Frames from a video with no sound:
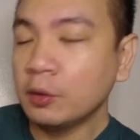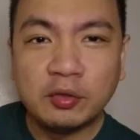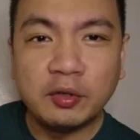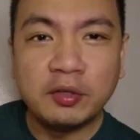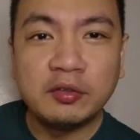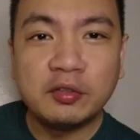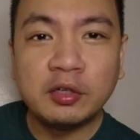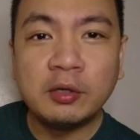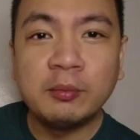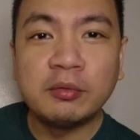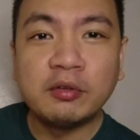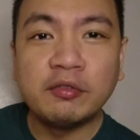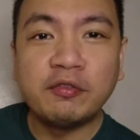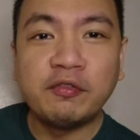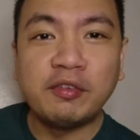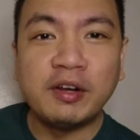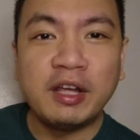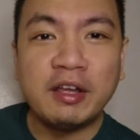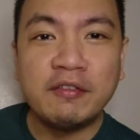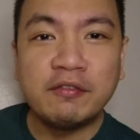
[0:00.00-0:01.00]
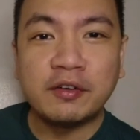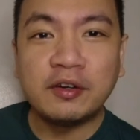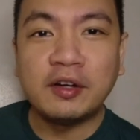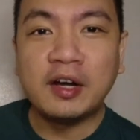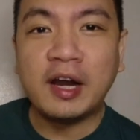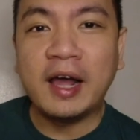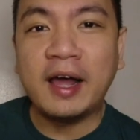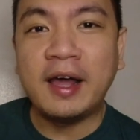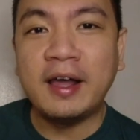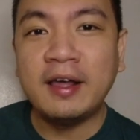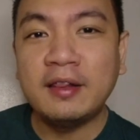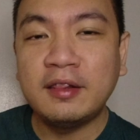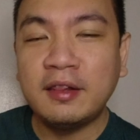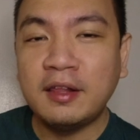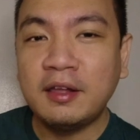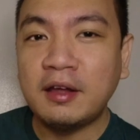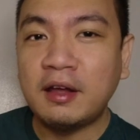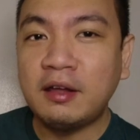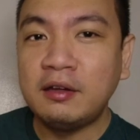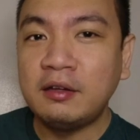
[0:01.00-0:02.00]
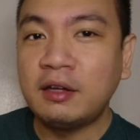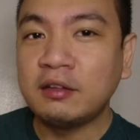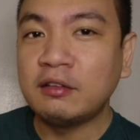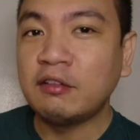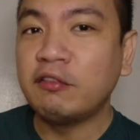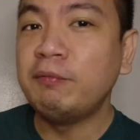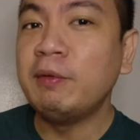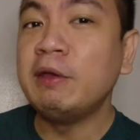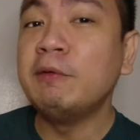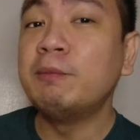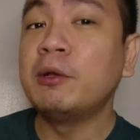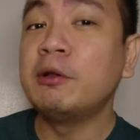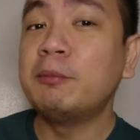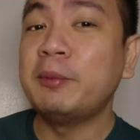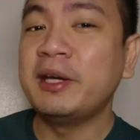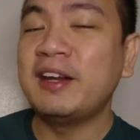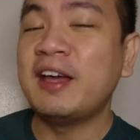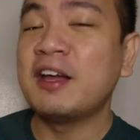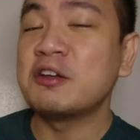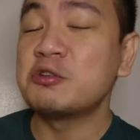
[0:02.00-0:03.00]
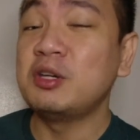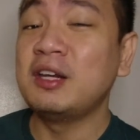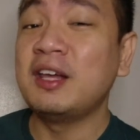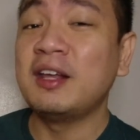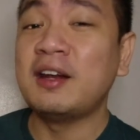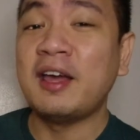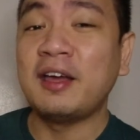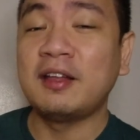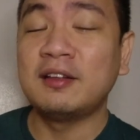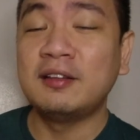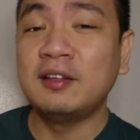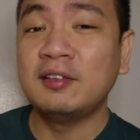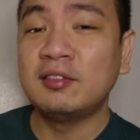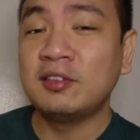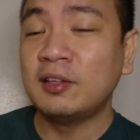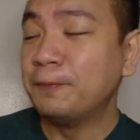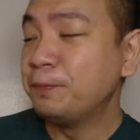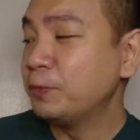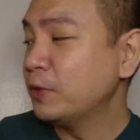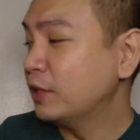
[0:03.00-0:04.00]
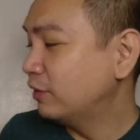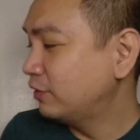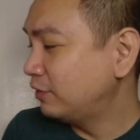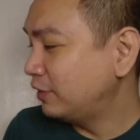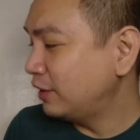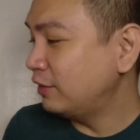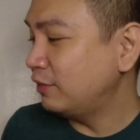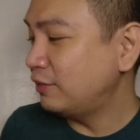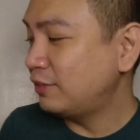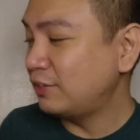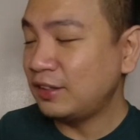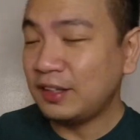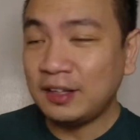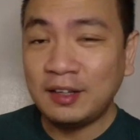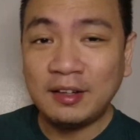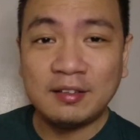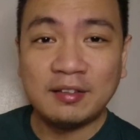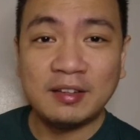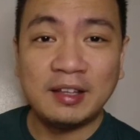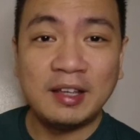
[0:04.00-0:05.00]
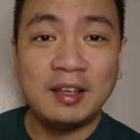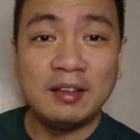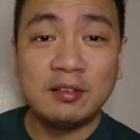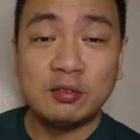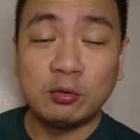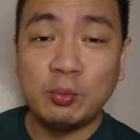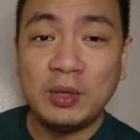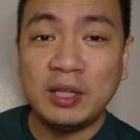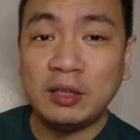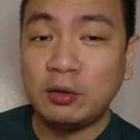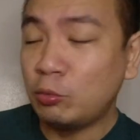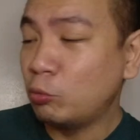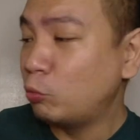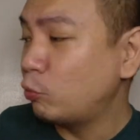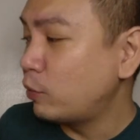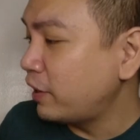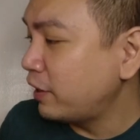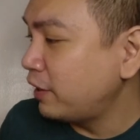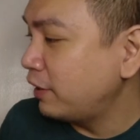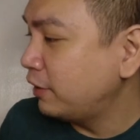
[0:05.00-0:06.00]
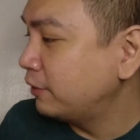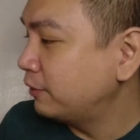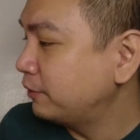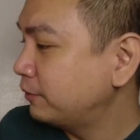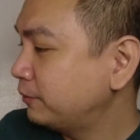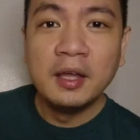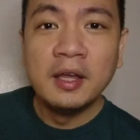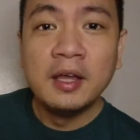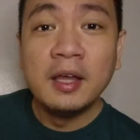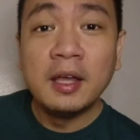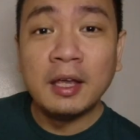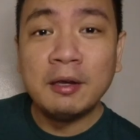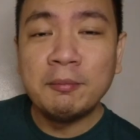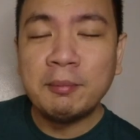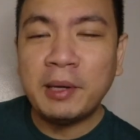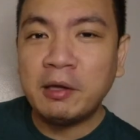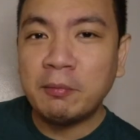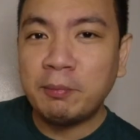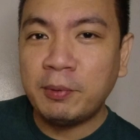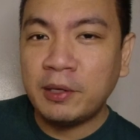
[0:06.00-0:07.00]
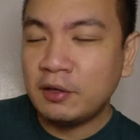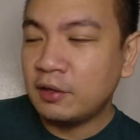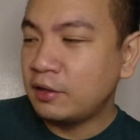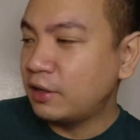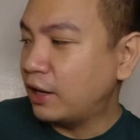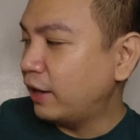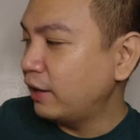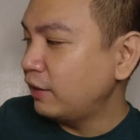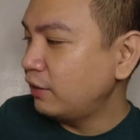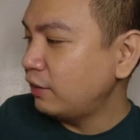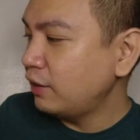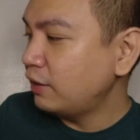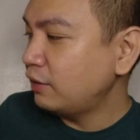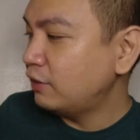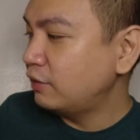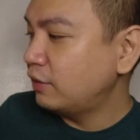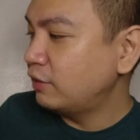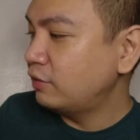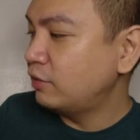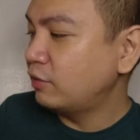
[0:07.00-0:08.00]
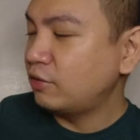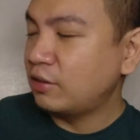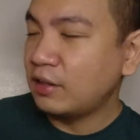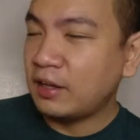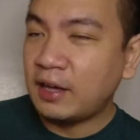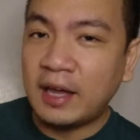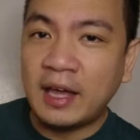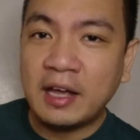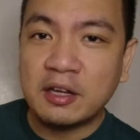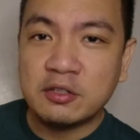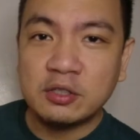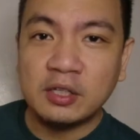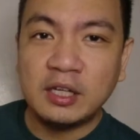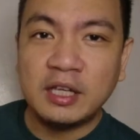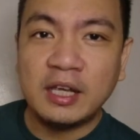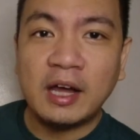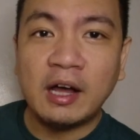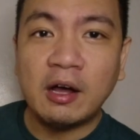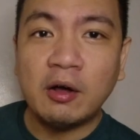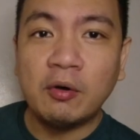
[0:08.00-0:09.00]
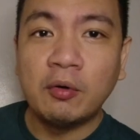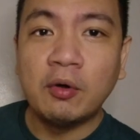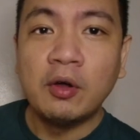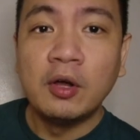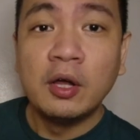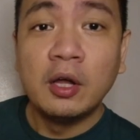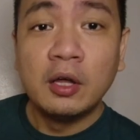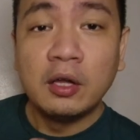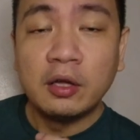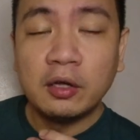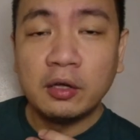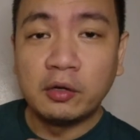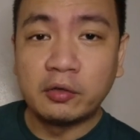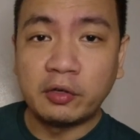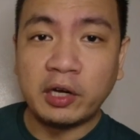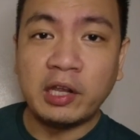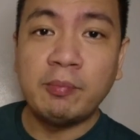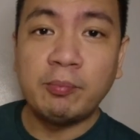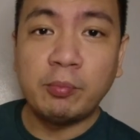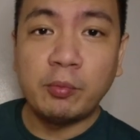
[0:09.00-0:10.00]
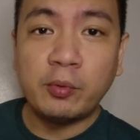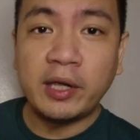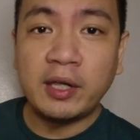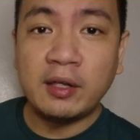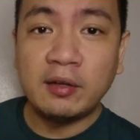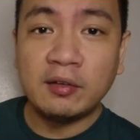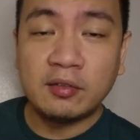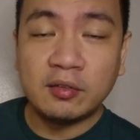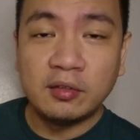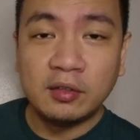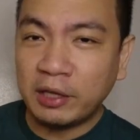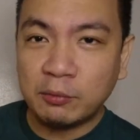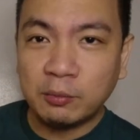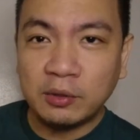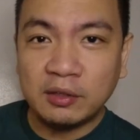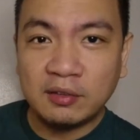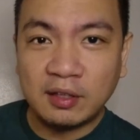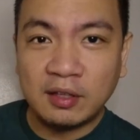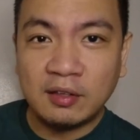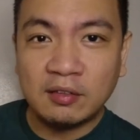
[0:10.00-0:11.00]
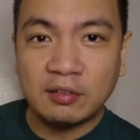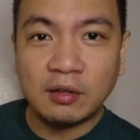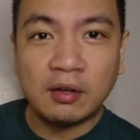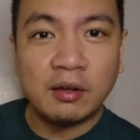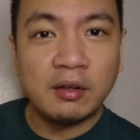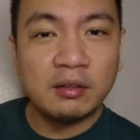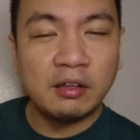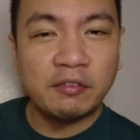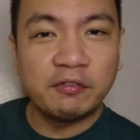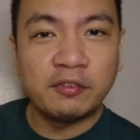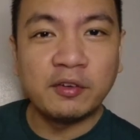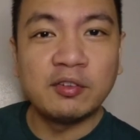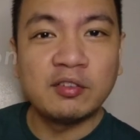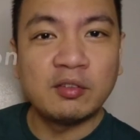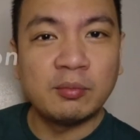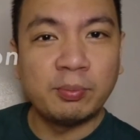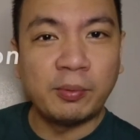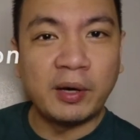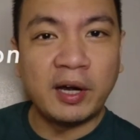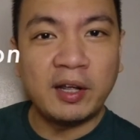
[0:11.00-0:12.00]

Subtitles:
So in terms of flavor, I think a lot of people might actually like this. Since it's a sweet wine, in my opinion, I think this is actually how grape wines would taste on the first